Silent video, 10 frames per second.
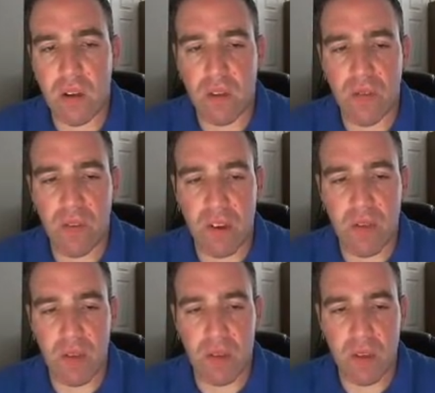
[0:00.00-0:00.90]
different
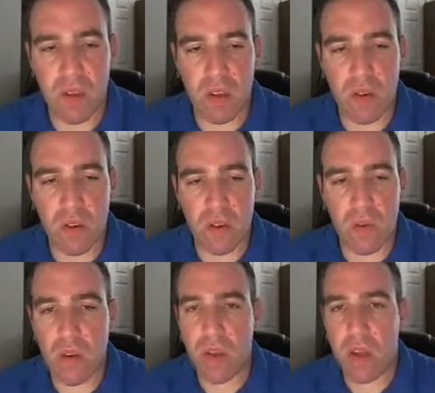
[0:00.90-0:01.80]
recipes you can do.